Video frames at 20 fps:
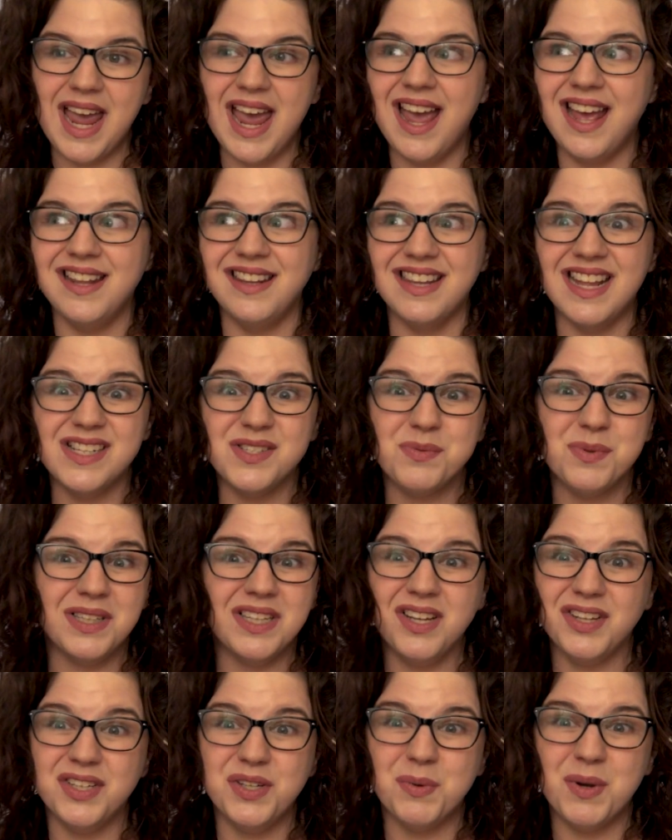and that's
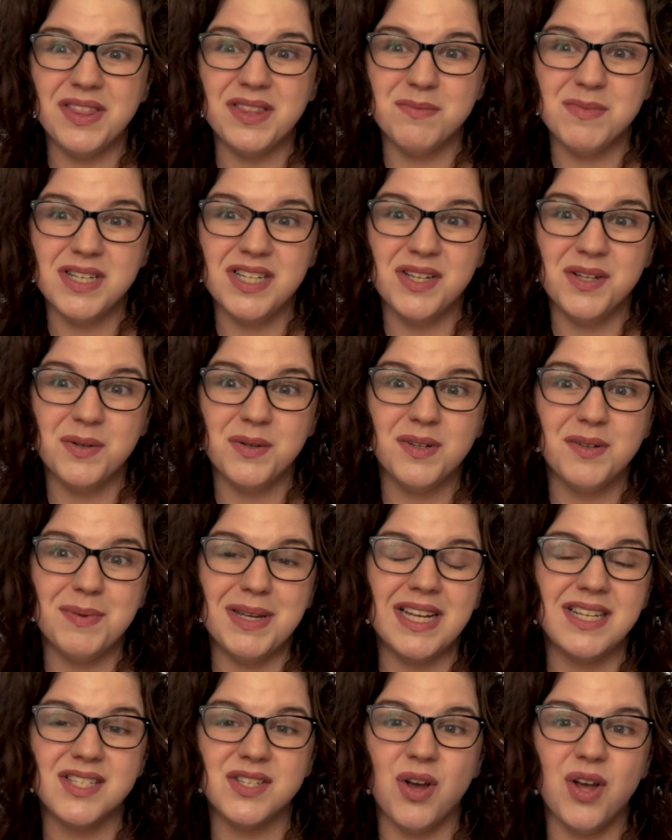really all you want them to do,
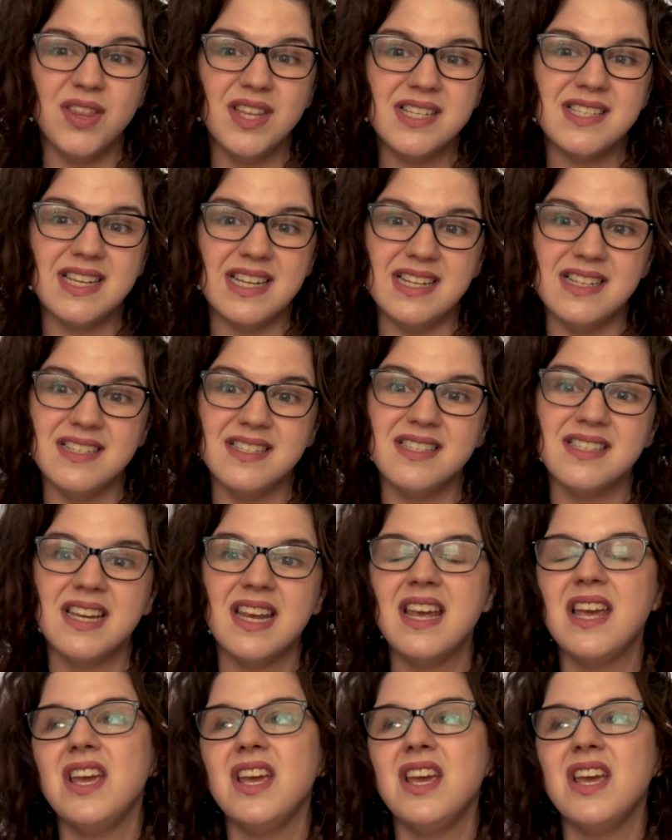because all this is,